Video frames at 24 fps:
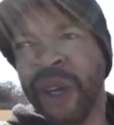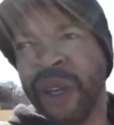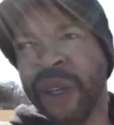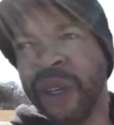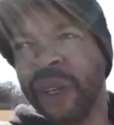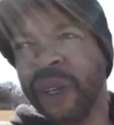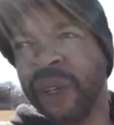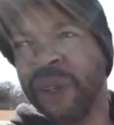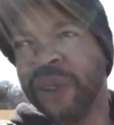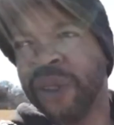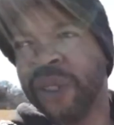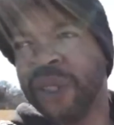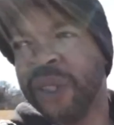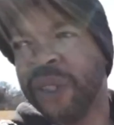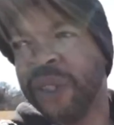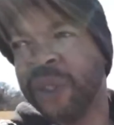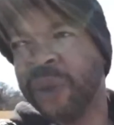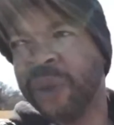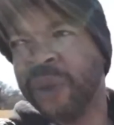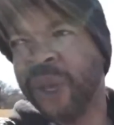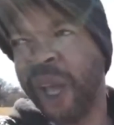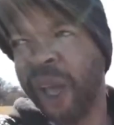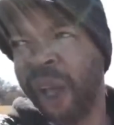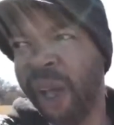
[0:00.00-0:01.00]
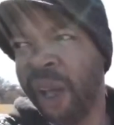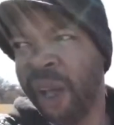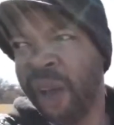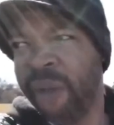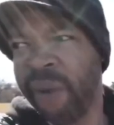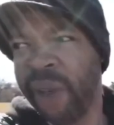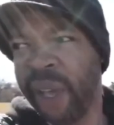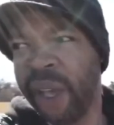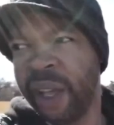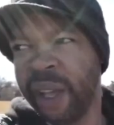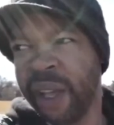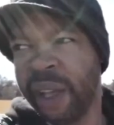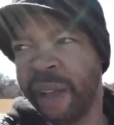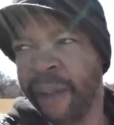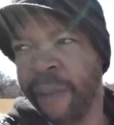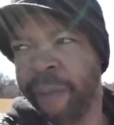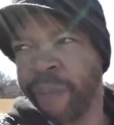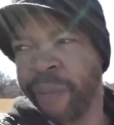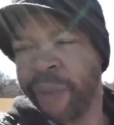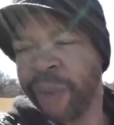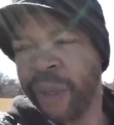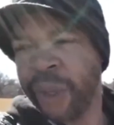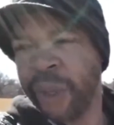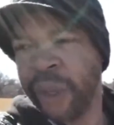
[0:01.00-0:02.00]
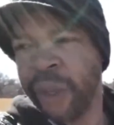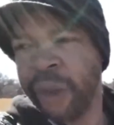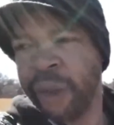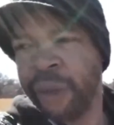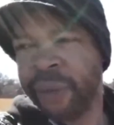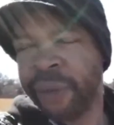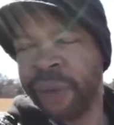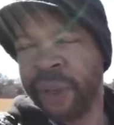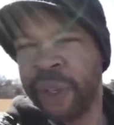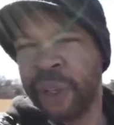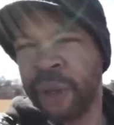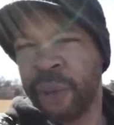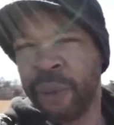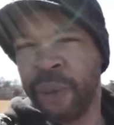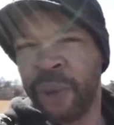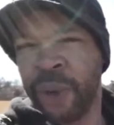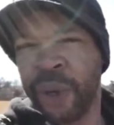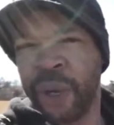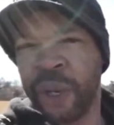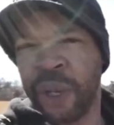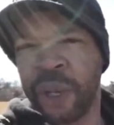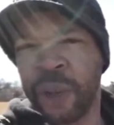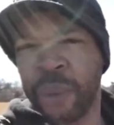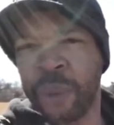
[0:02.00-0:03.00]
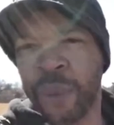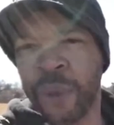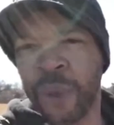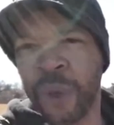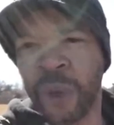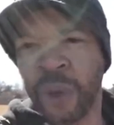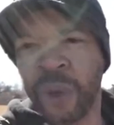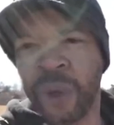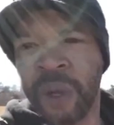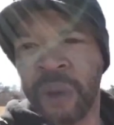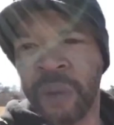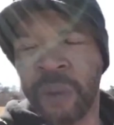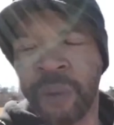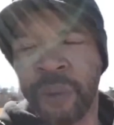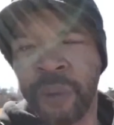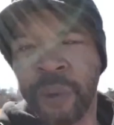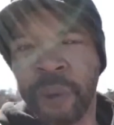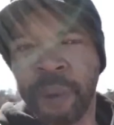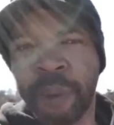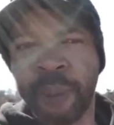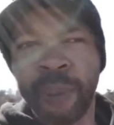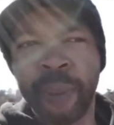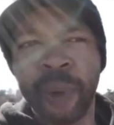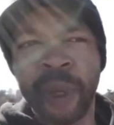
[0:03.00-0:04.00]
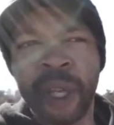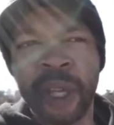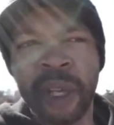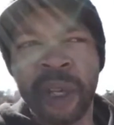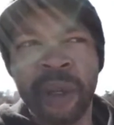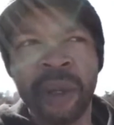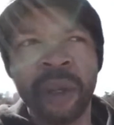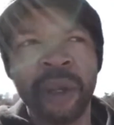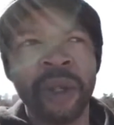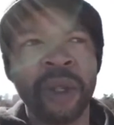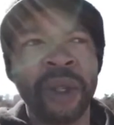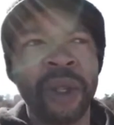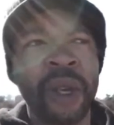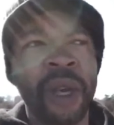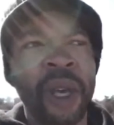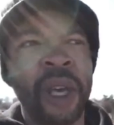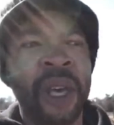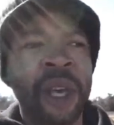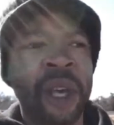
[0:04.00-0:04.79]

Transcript: Not only do we have a affiliate marketing program for beginners,